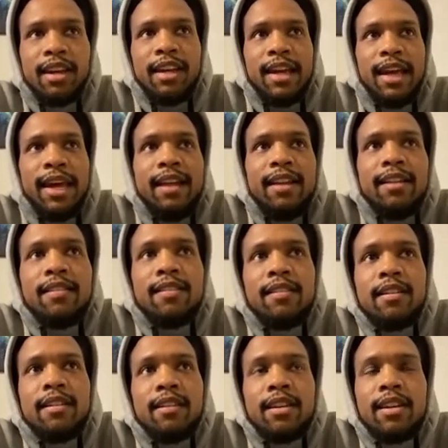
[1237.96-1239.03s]
And,
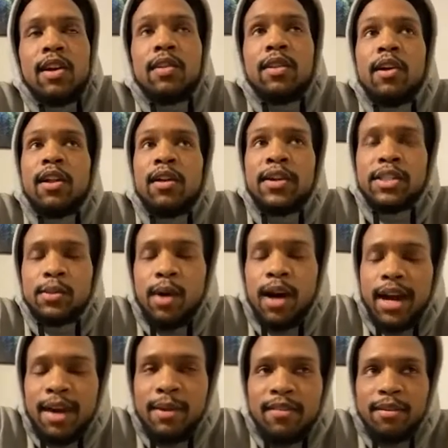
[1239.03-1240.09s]
the only reason
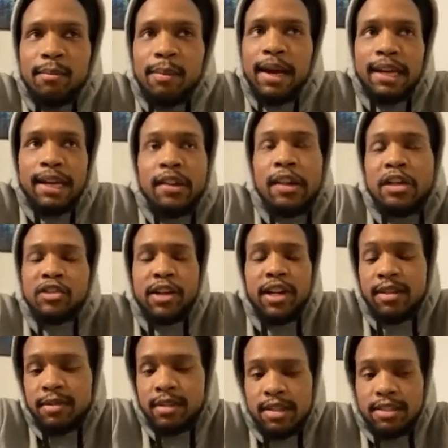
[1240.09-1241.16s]
why I'm even back in that
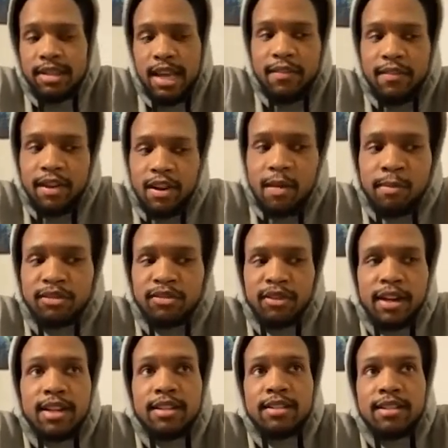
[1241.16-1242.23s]
training is because I have a couple
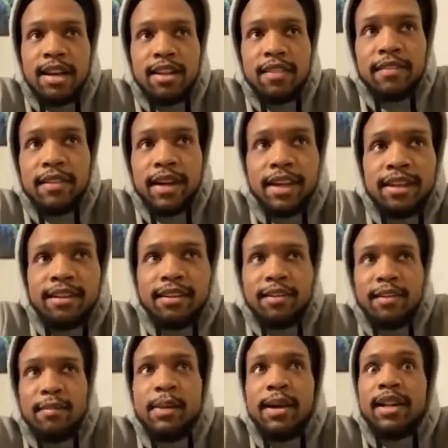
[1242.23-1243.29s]
friends that have like
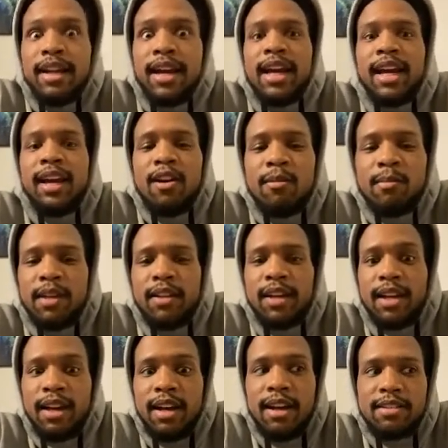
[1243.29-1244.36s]
been nagging on me
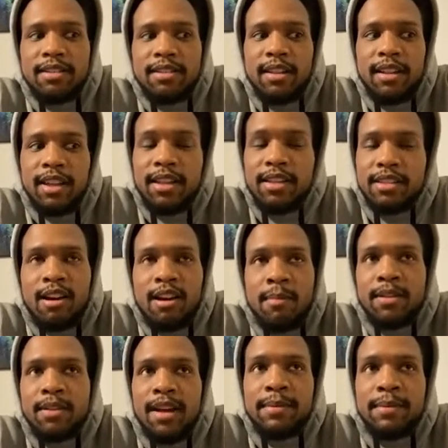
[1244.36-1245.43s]
like constantly, like at least a couple
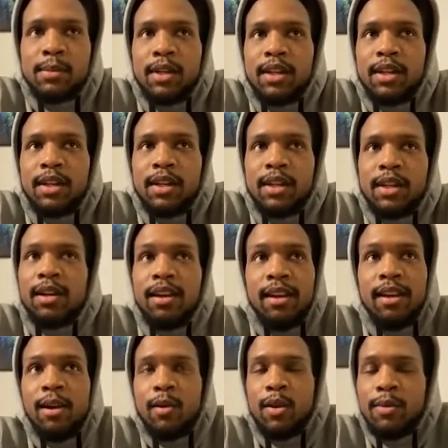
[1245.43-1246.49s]
of times a week, like,
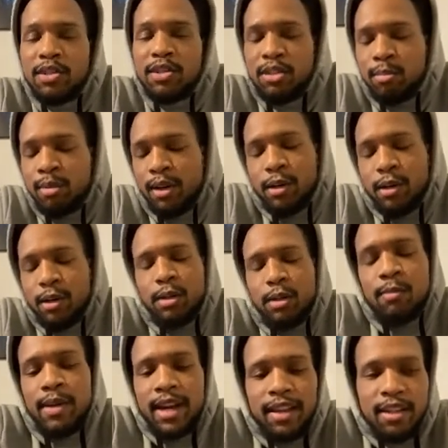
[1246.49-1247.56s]
we miss you, bro. You
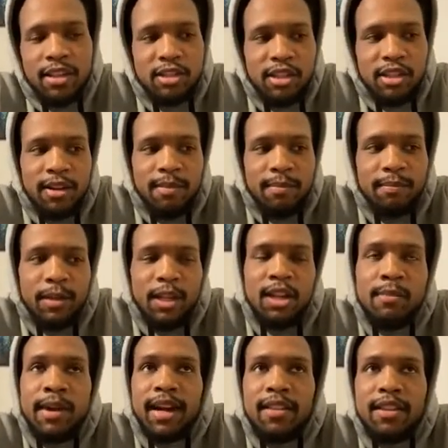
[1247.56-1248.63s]
need back in the gym. You
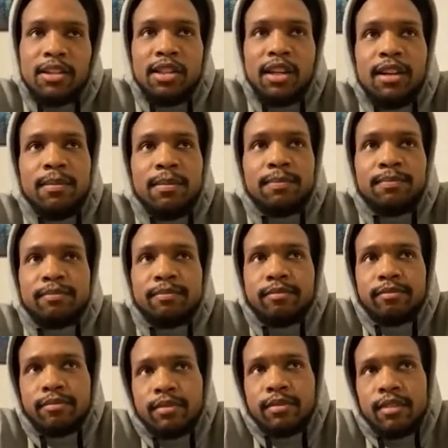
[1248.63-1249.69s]
need back in the gym.
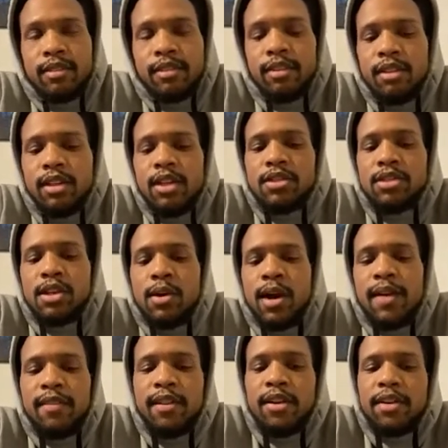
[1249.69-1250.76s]
And so
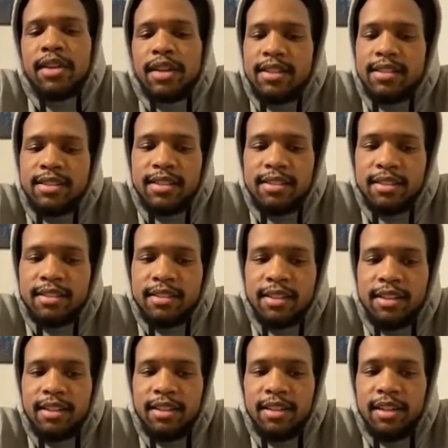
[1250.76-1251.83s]
I've learned
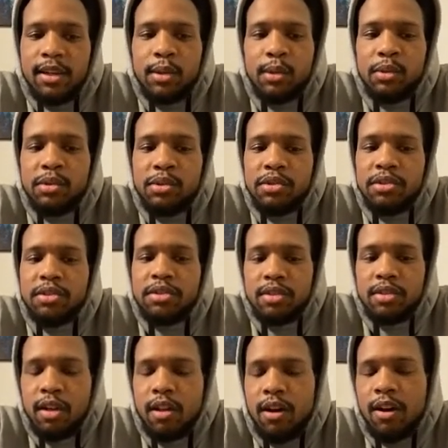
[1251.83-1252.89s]
consistency goes
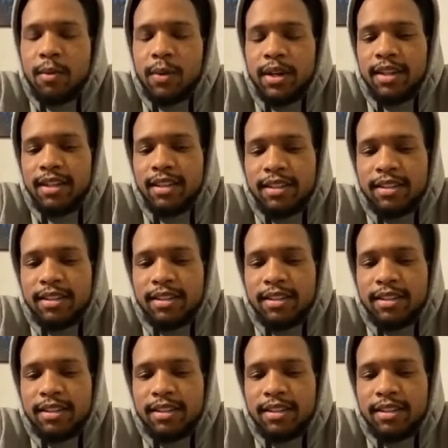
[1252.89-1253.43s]
a long way.